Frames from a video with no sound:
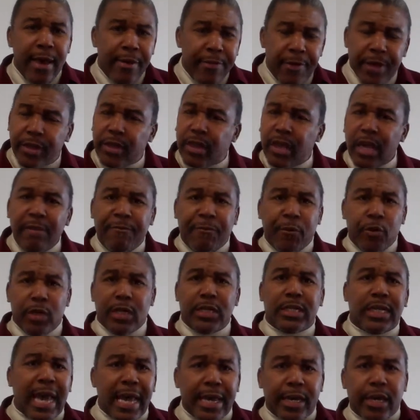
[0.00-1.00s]
The thief won't
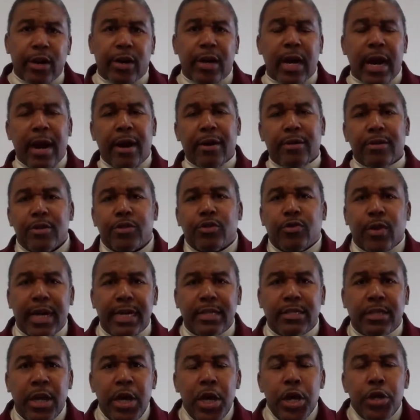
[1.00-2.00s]
attack your character
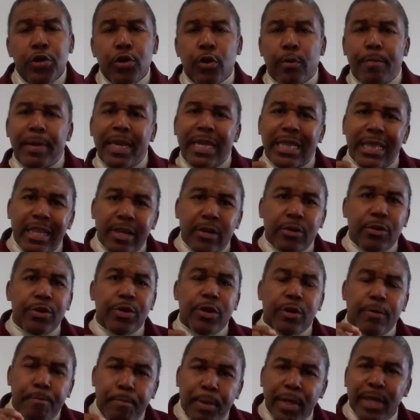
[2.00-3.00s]
traits, nor belittle
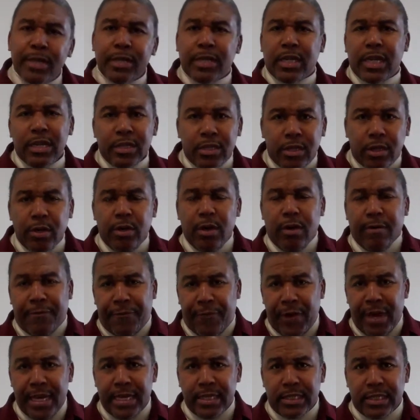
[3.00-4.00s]
your abilities to your
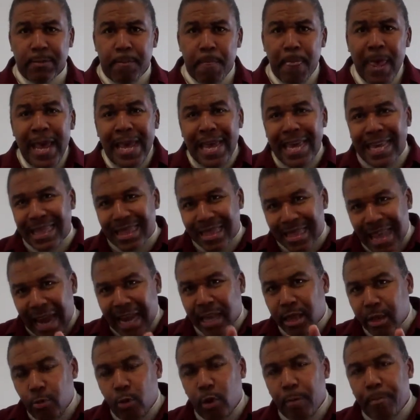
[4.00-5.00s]
face. It
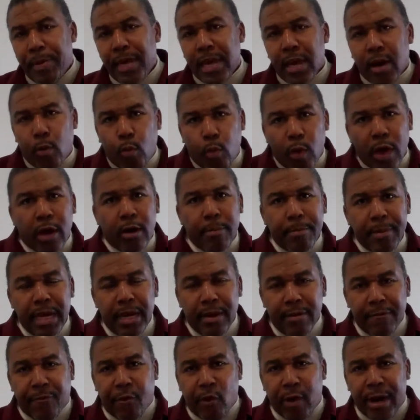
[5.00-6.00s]
likely will be a
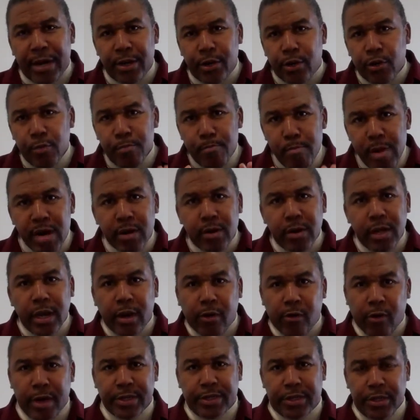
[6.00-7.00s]
well-meaning friend who merely
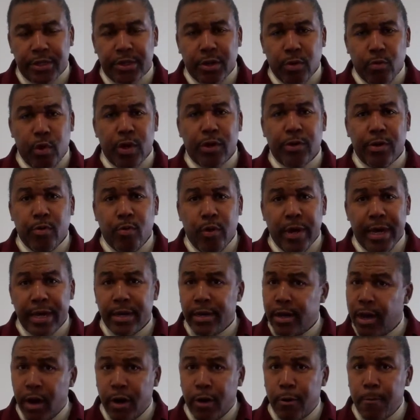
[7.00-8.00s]
crushes your will to
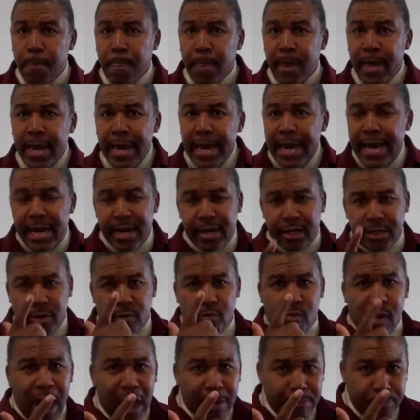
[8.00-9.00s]
win. No, he
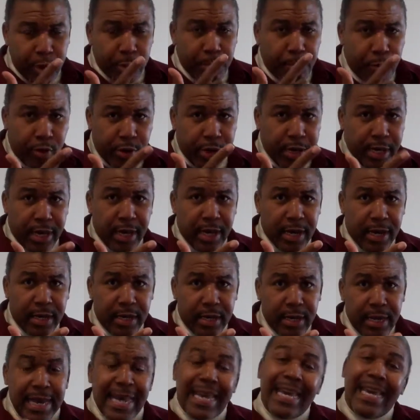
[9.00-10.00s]
doesn't rob you, point a
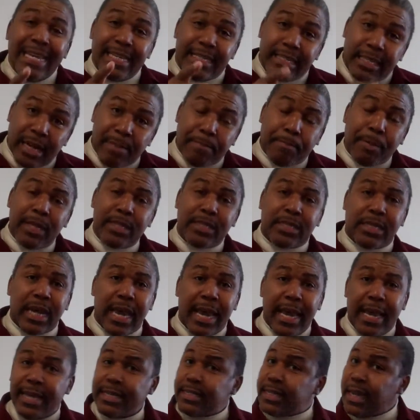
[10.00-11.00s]
gun. He simply
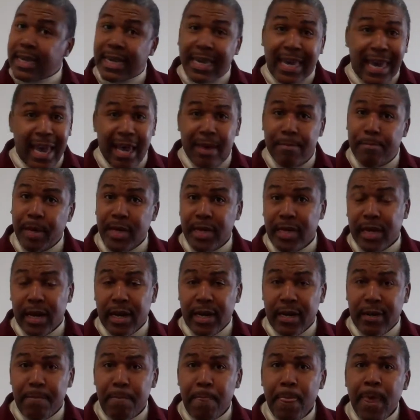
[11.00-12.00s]
says it can't be
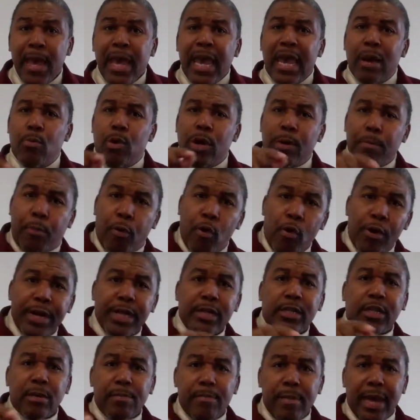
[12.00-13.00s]
done. And when
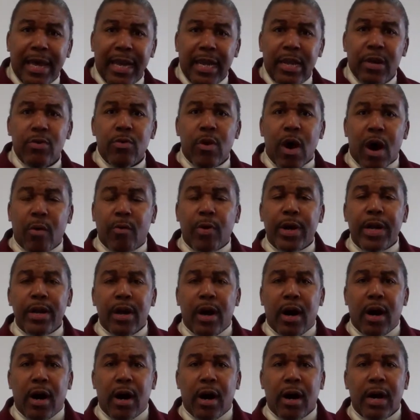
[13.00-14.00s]
pointed to many who already
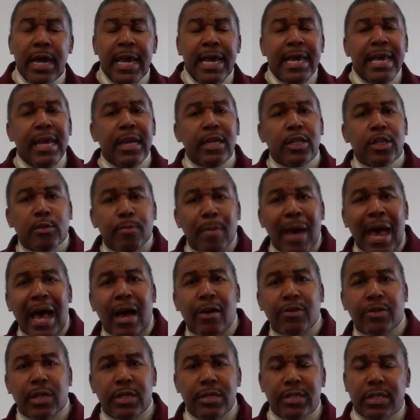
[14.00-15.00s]
are, he
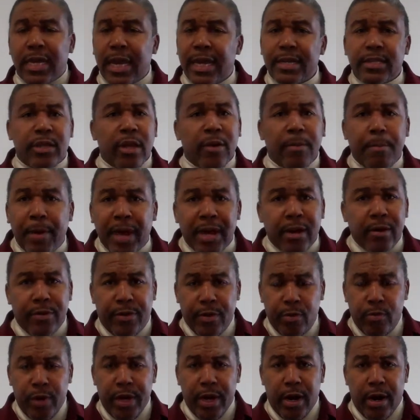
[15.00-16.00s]
smiles and says they're better
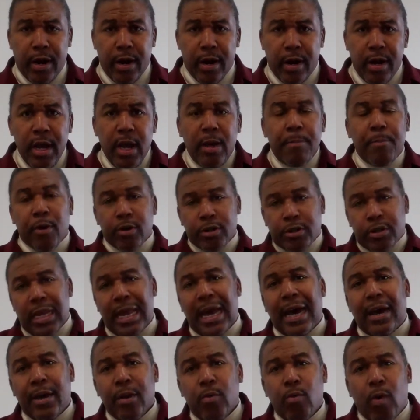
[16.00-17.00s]
than we are.
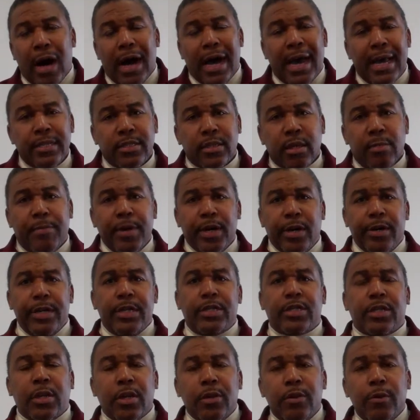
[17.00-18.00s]
Personality-wise and
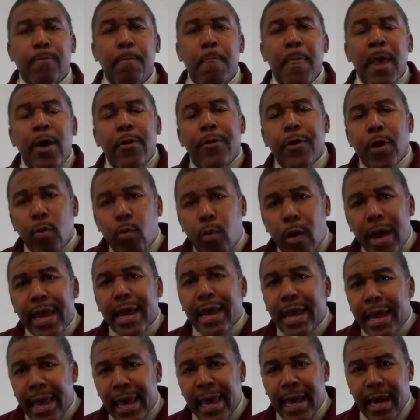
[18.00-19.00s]
abilities too, they're way
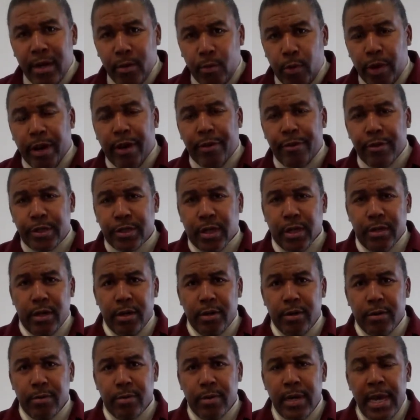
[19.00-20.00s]
ahead of what others can
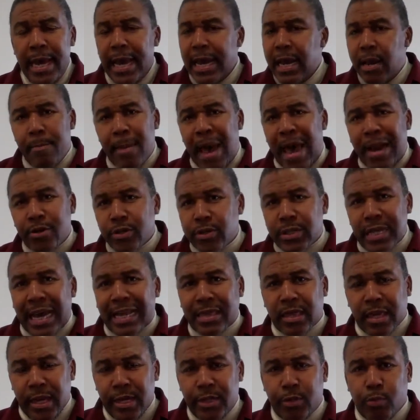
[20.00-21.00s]
do. And it matters
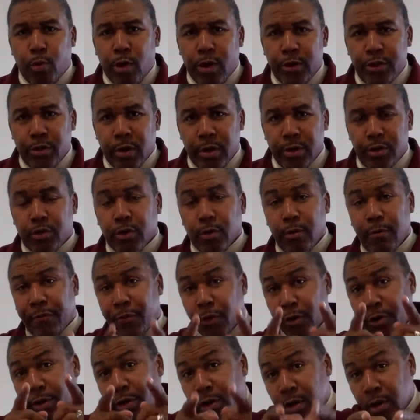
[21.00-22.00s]
not that his words are untrue
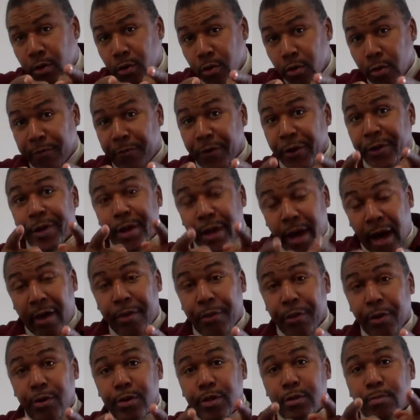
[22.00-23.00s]
for you, for the
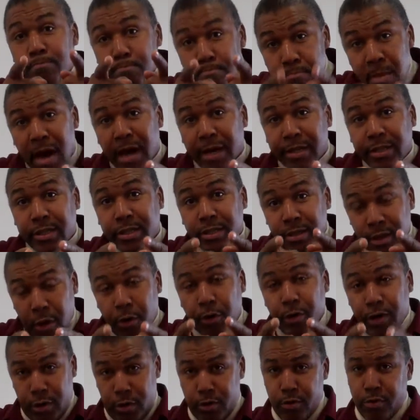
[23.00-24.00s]
others must
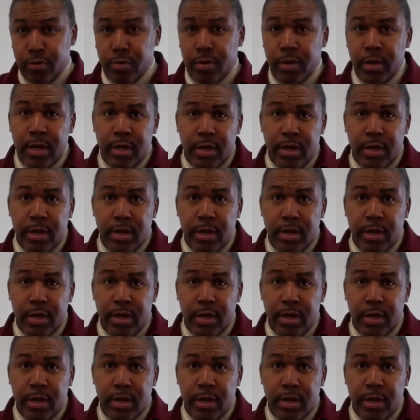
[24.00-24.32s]
know you.